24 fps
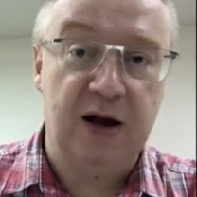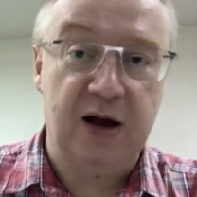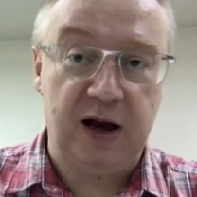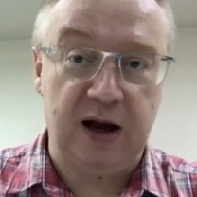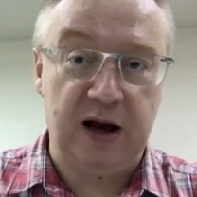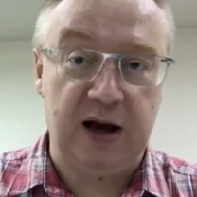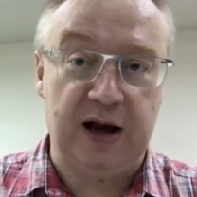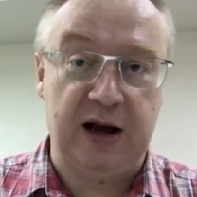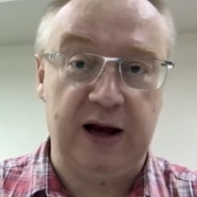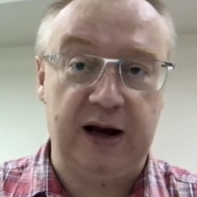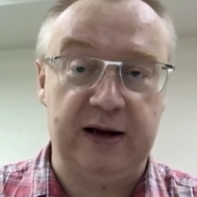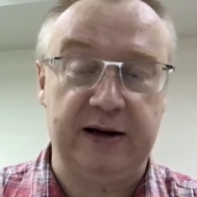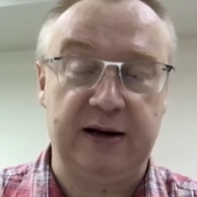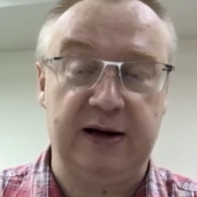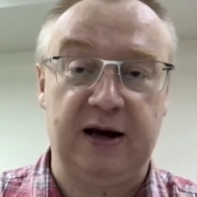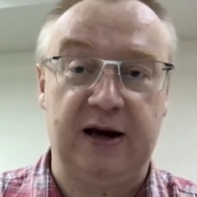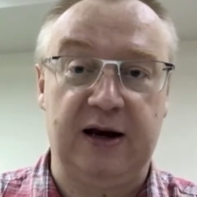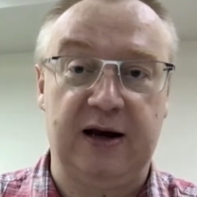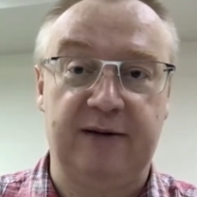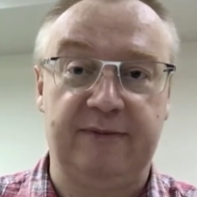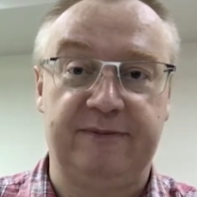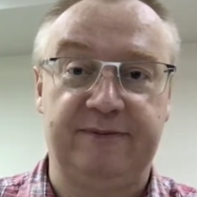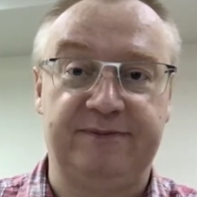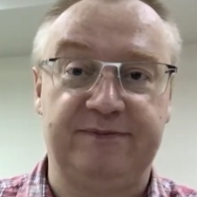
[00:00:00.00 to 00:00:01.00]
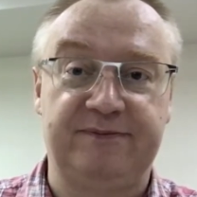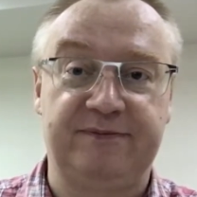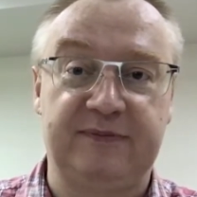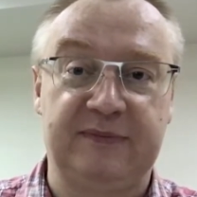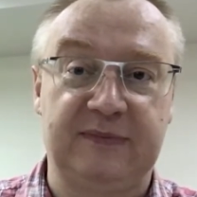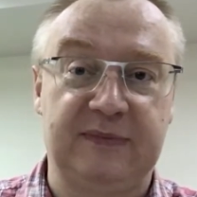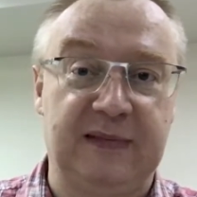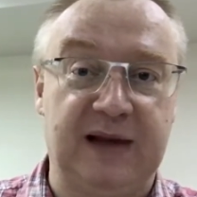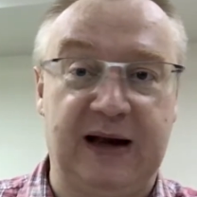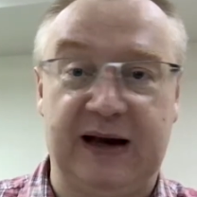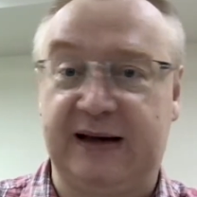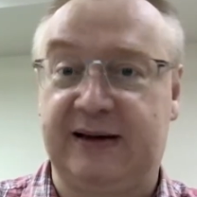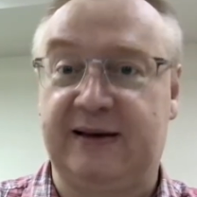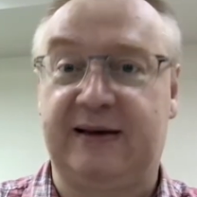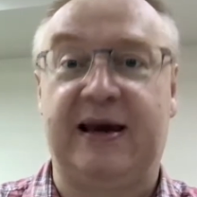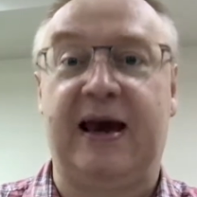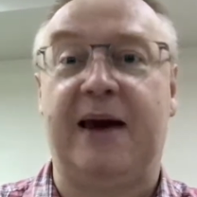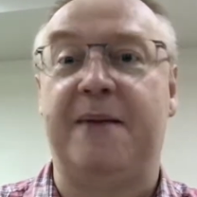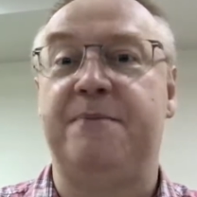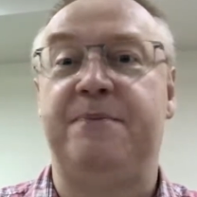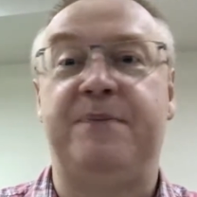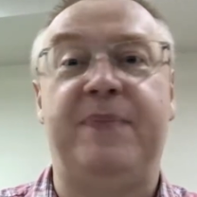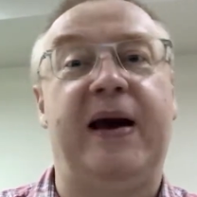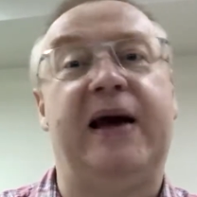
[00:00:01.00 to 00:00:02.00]
And I
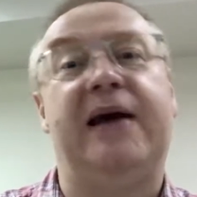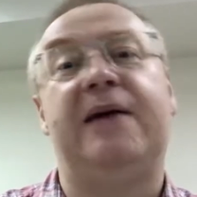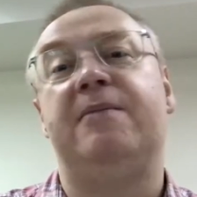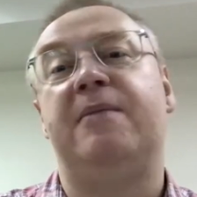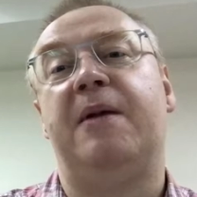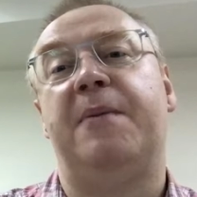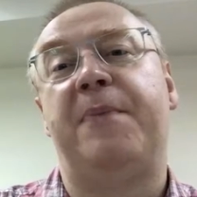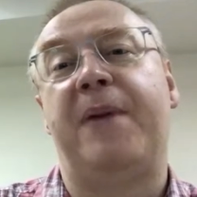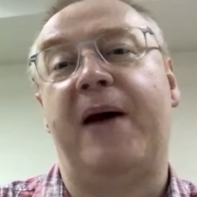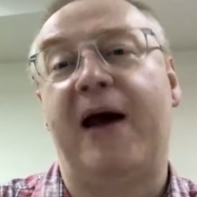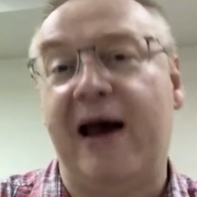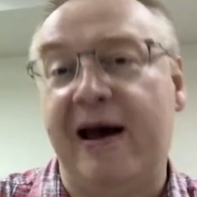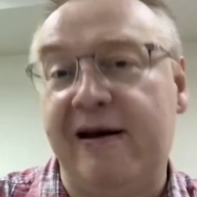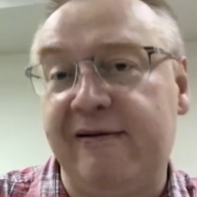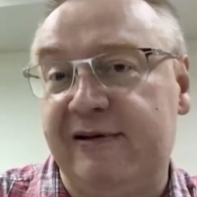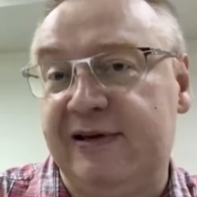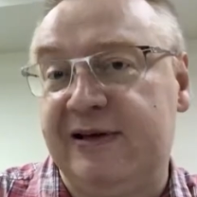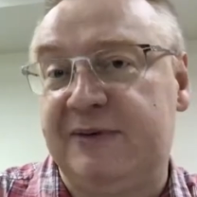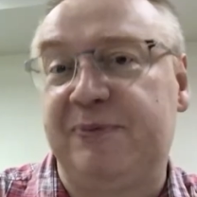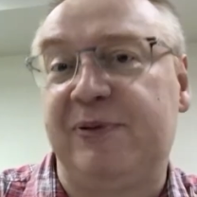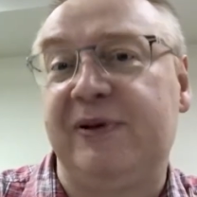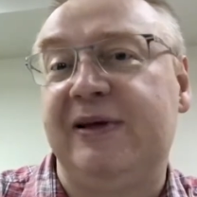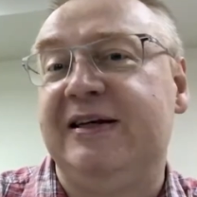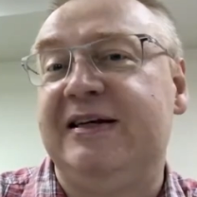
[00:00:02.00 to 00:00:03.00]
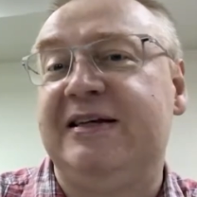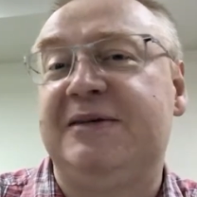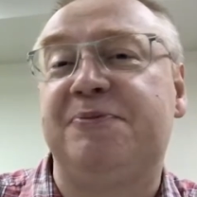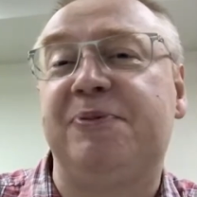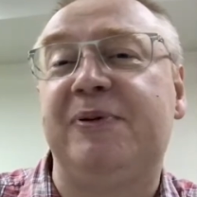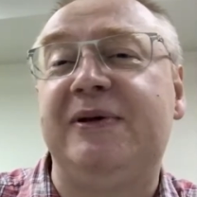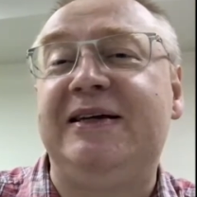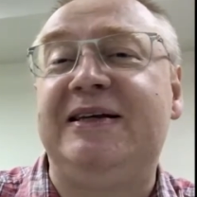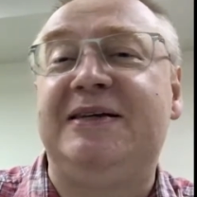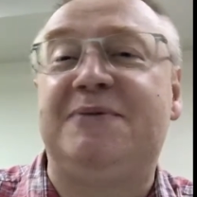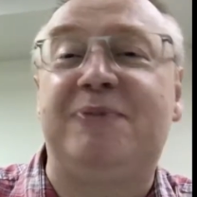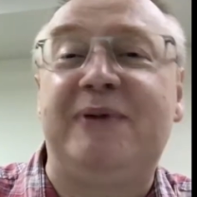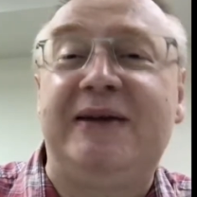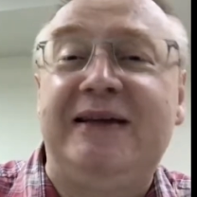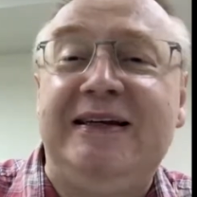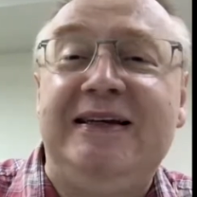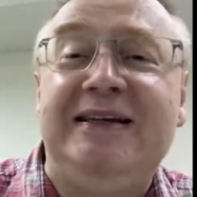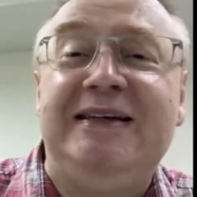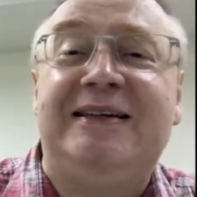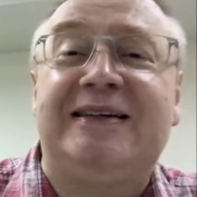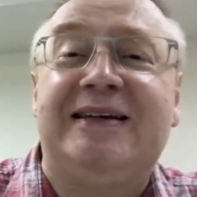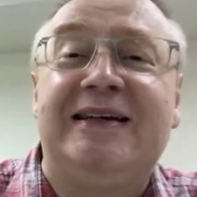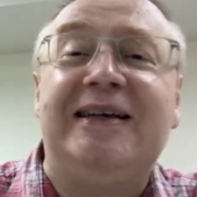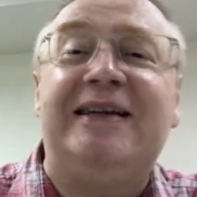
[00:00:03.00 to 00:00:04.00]
kept begging my parents, please,
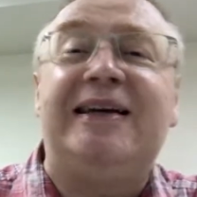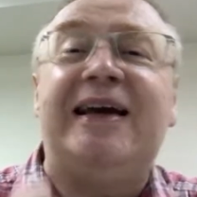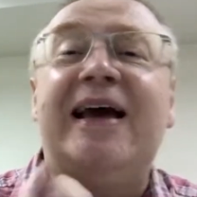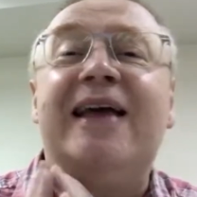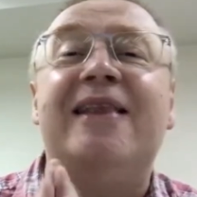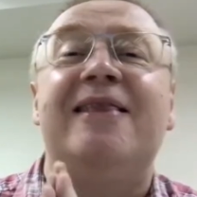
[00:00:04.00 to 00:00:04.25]
can I